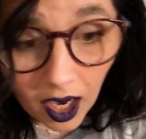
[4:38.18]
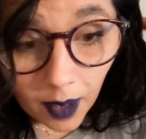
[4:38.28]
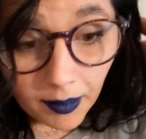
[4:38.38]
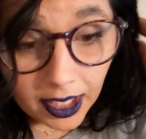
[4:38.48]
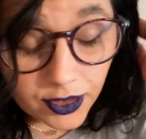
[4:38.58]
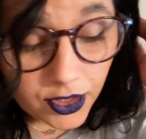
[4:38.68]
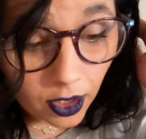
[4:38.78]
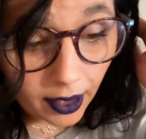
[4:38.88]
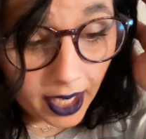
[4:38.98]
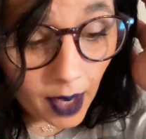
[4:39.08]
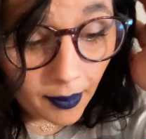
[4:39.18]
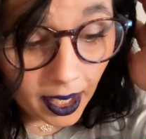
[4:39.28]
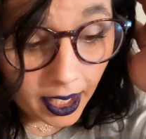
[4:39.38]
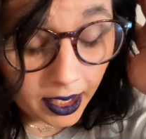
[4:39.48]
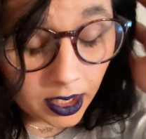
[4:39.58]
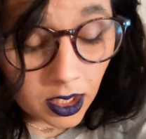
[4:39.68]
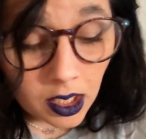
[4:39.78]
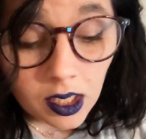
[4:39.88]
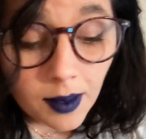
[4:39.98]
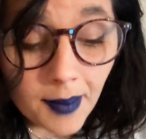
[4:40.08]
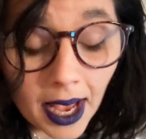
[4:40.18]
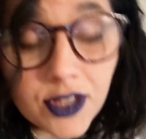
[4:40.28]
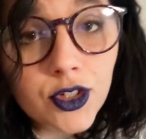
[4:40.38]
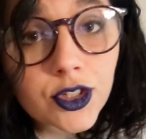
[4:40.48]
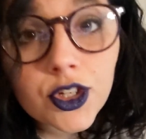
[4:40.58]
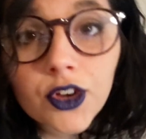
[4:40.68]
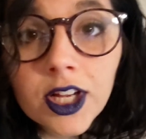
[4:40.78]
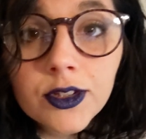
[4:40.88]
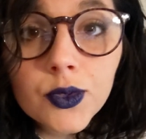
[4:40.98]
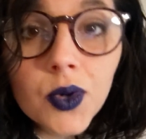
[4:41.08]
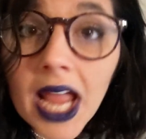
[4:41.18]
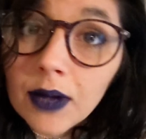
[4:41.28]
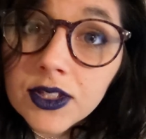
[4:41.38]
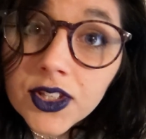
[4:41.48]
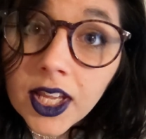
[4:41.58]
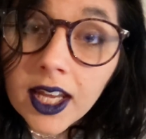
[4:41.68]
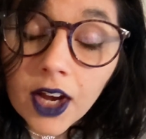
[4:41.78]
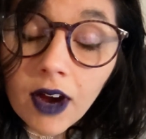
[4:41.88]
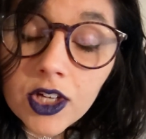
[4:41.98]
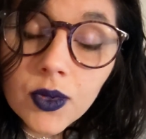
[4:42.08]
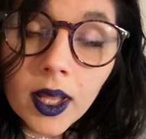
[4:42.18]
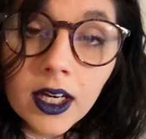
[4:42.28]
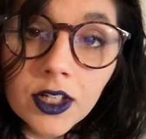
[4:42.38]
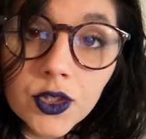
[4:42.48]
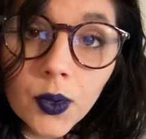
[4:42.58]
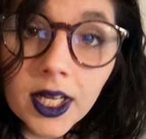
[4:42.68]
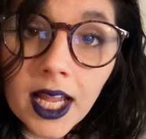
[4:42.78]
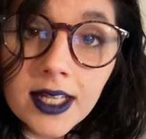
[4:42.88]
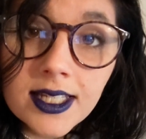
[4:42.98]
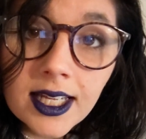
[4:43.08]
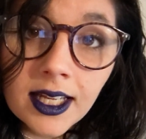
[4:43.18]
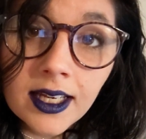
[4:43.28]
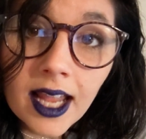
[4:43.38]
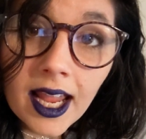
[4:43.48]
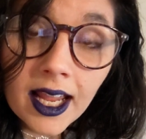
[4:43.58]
And so I got my master's degree in school counseling, and I graduated in 2018.